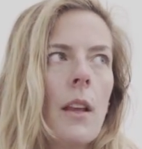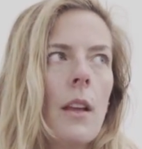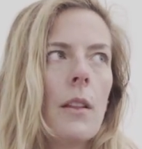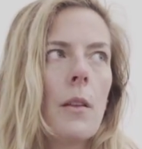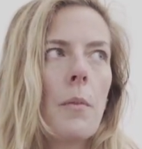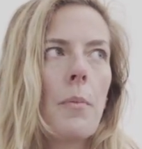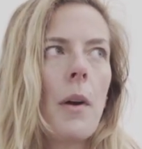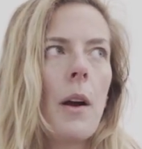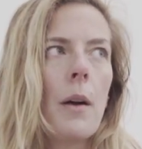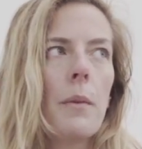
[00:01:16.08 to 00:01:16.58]

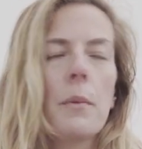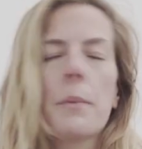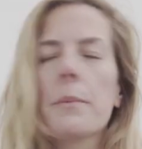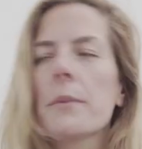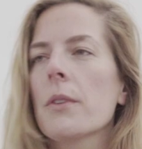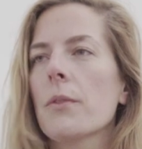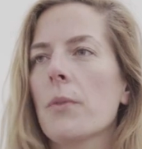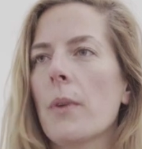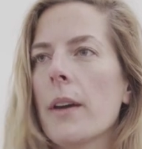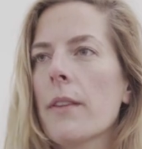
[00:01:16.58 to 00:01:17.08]
the
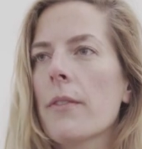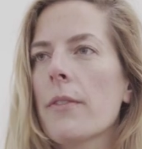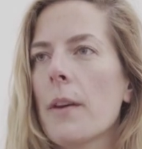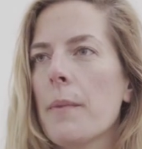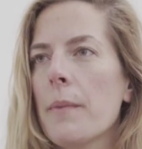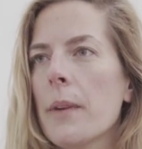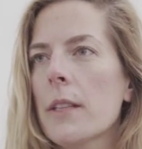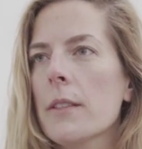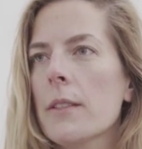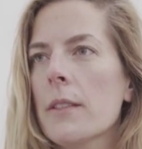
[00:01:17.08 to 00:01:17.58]
problems of white
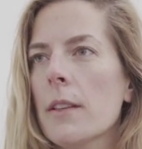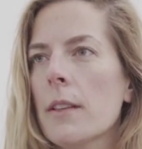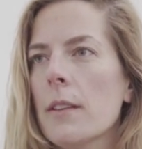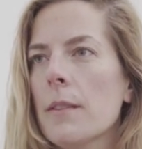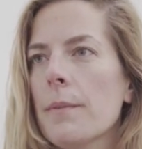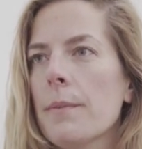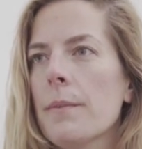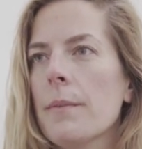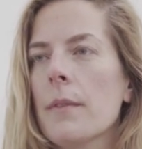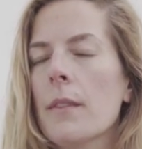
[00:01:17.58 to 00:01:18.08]

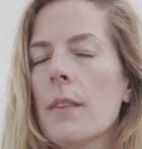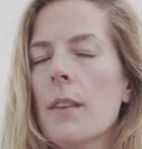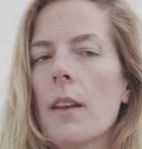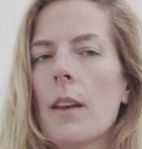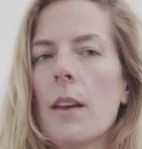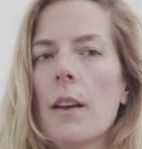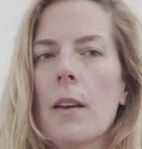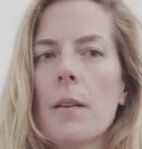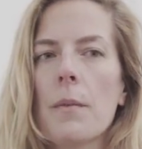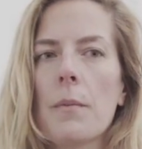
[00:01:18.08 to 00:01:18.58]
feminism,
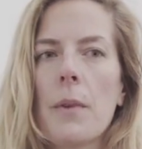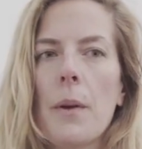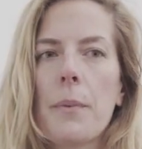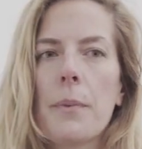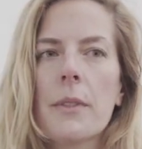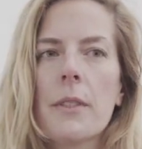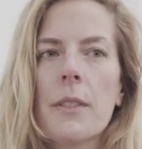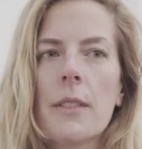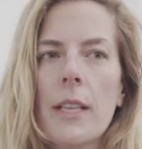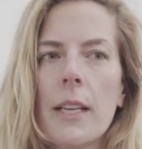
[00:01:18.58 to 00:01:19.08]
um,
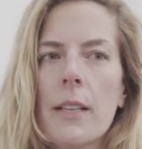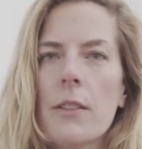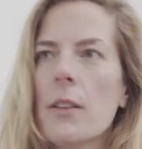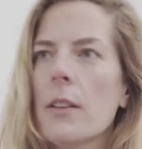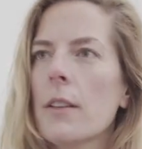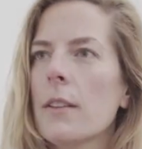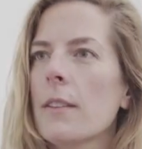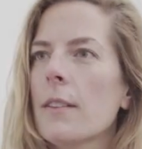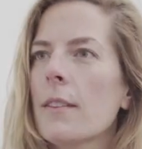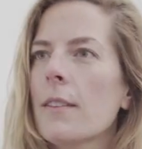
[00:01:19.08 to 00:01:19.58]

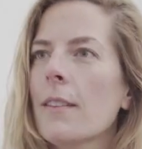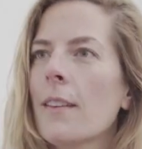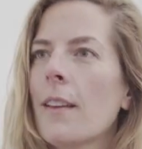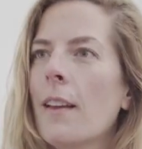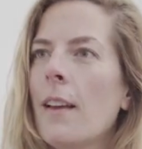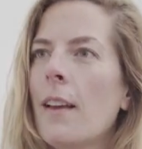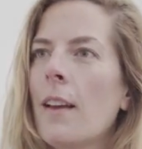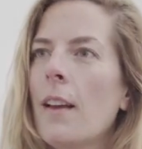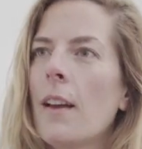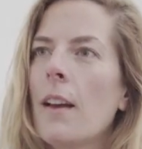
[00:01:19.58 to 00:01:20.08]
representations
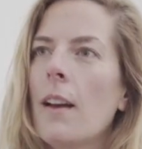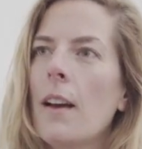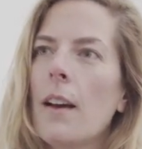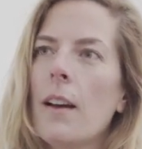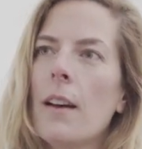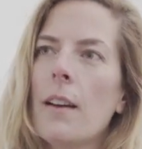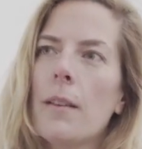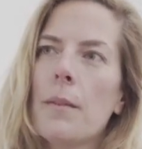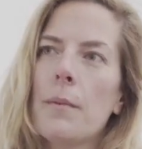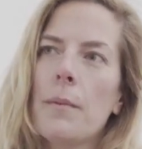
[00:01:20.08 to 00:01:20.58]

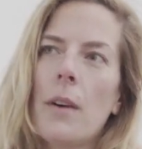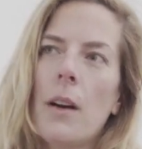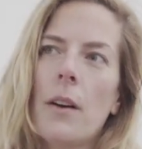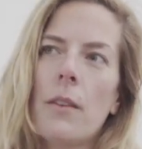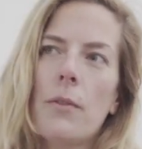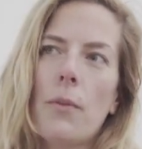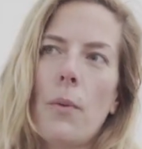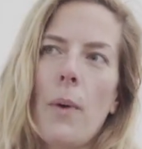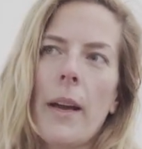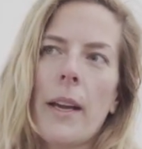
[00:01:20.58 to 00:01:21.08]
um,
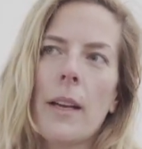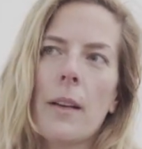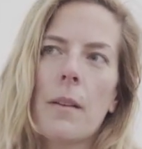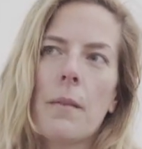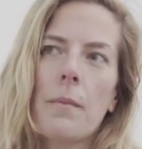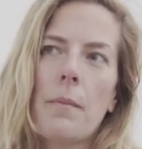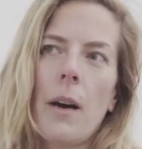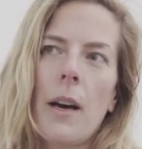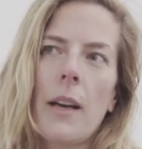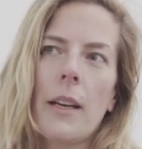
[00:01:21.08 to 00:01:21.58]
of
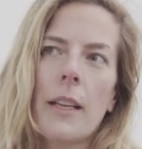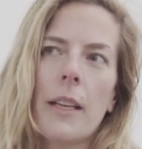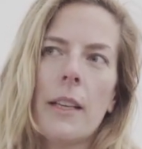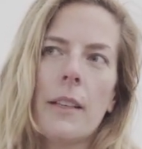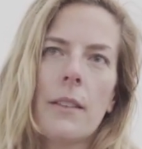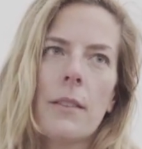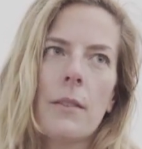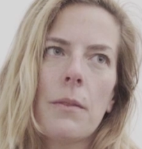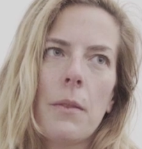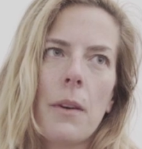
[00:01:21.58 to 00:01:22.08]

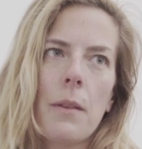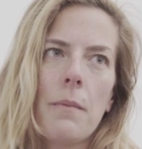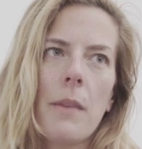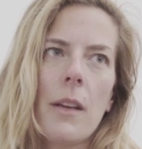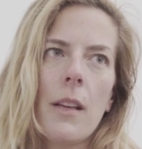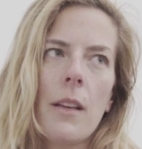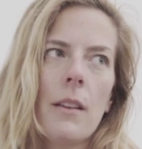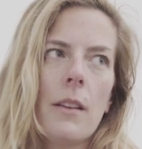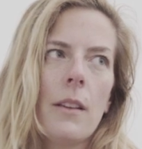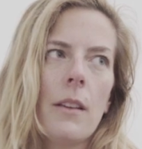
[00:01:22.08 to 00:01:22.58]
white-bodied
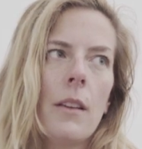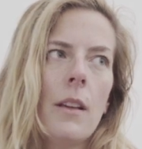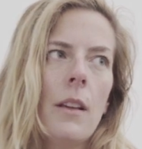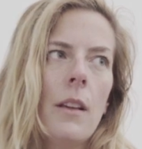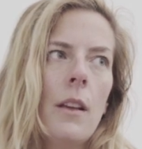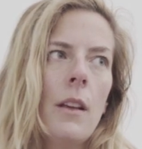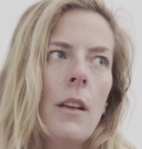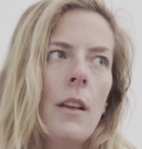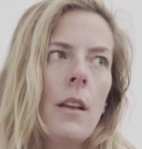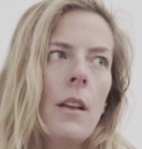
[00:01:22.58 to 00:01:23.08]
women,
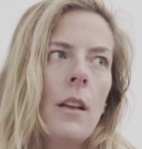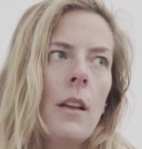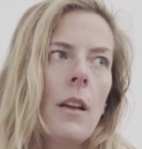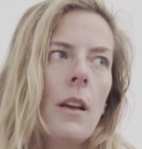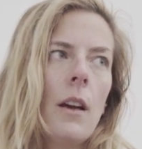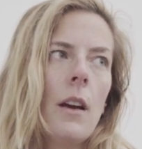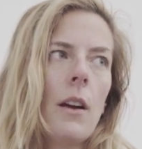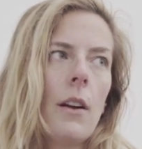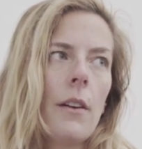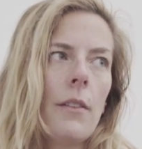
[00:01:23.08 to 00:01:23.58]

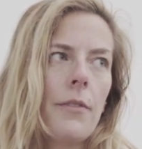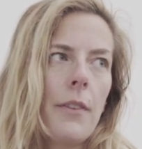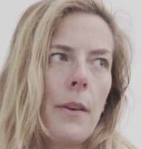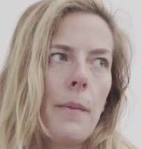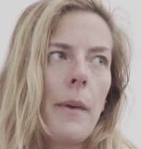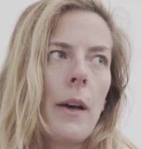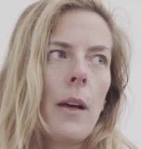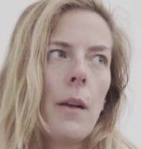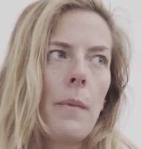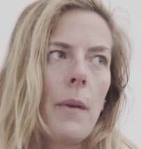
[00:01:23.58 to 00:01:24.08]
or
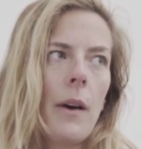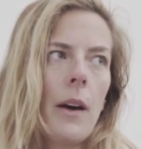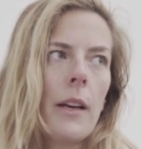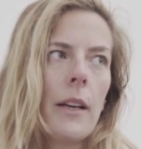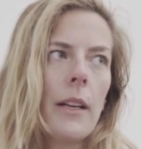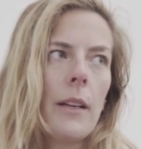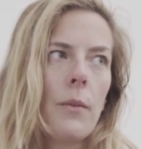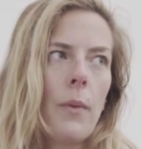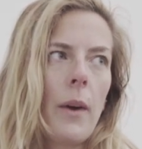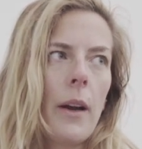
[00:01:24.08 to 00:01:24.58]

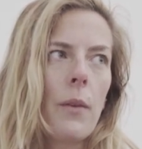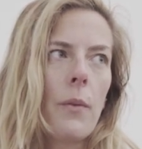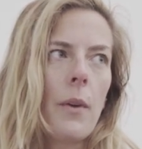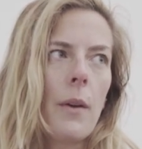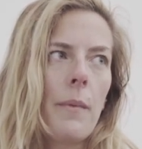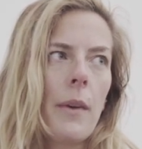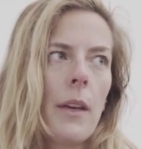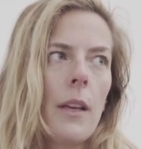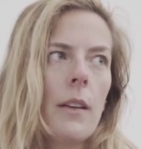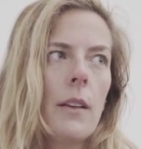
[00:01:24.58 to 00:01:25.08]
female-bodied white
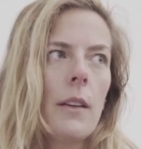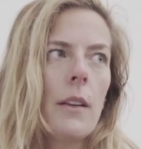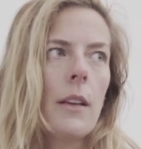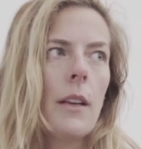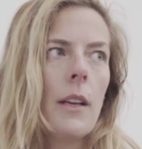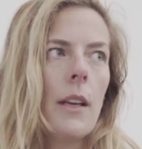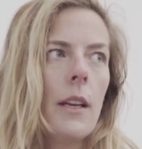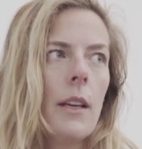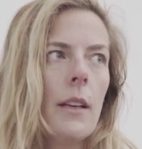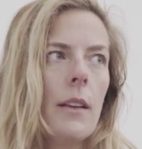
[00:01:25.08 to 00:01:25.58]
women
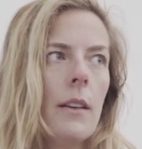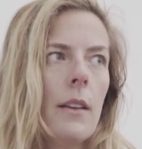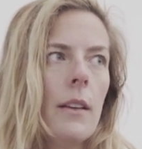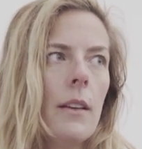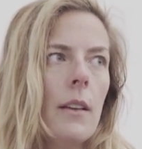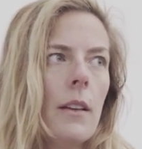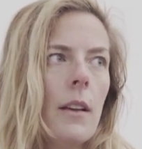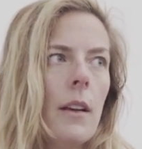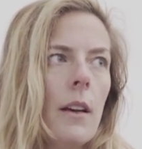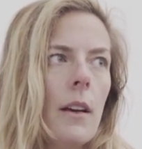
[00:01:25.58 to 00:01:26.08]

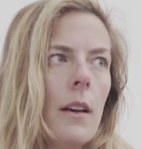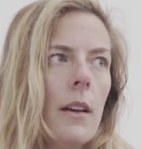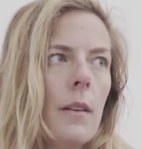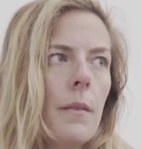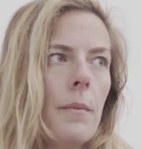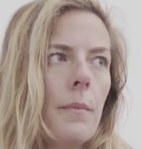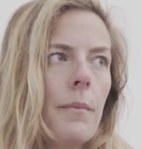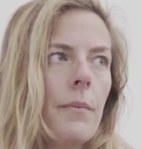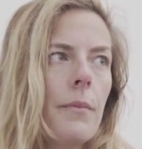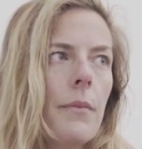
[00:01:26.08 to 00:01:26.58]
in
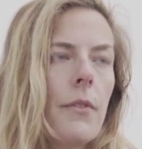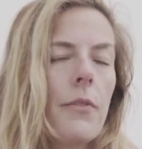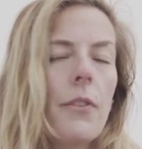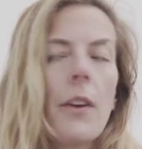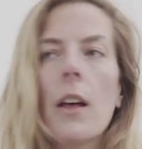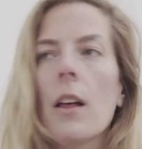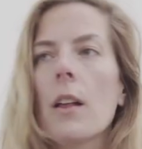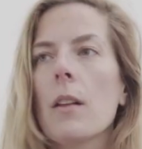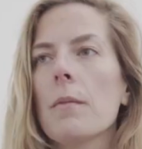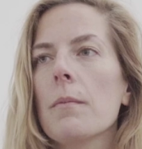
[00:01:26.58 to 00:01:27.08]
um,
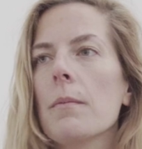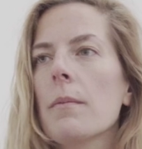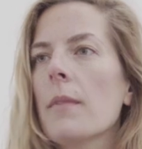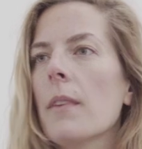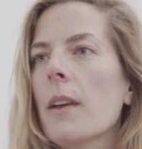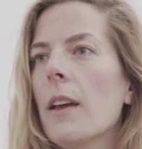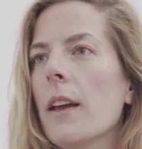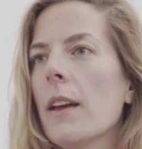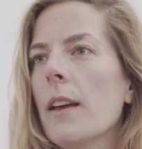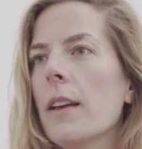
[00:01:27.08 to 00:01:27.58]

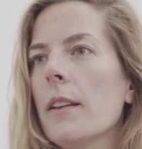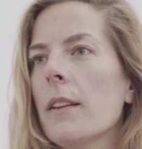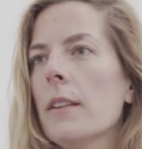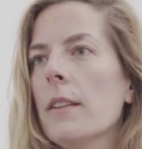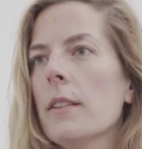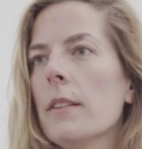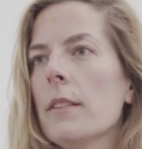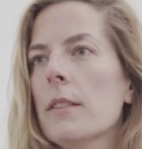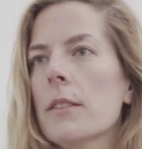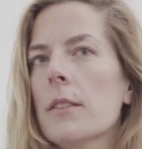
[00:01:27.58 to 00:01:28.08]
film,
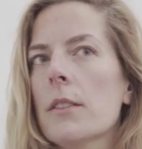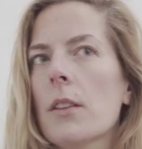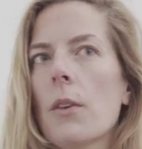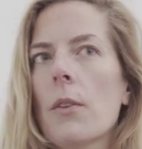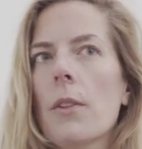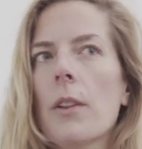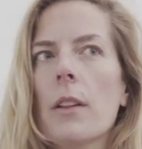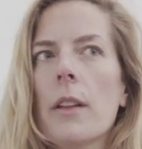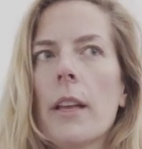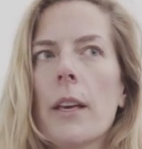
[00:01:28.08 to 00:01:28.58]
and
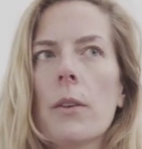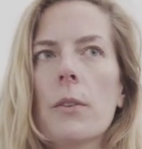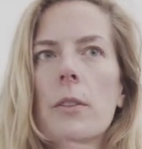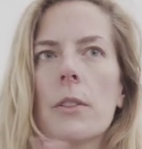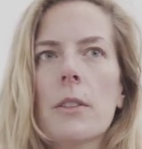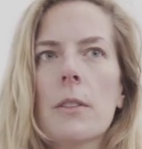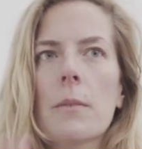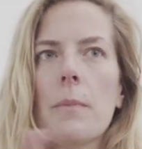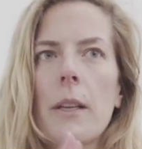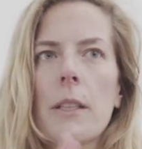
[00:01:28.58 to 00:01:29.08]
so the
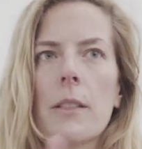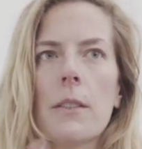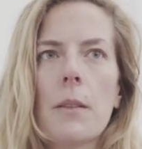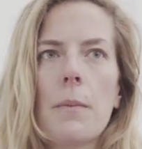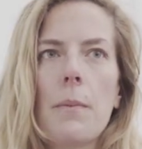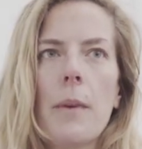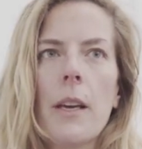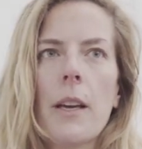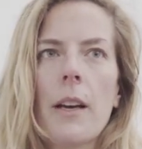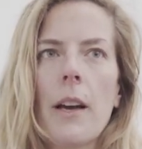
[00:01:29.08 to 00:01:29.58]
language is meant
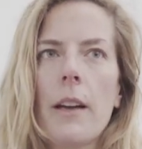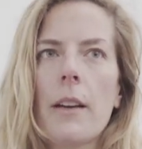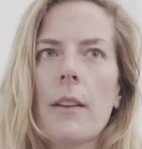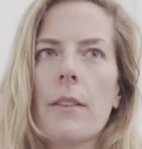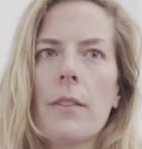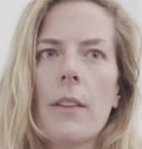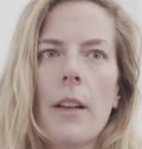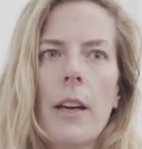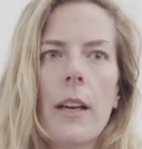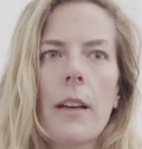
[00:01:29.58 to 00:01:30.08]
to be kind
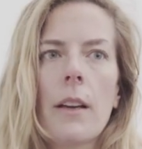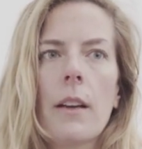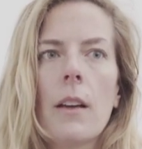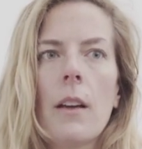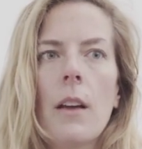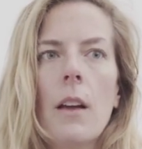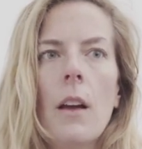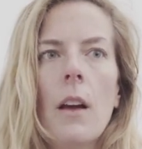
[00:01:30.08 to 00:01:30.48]
of like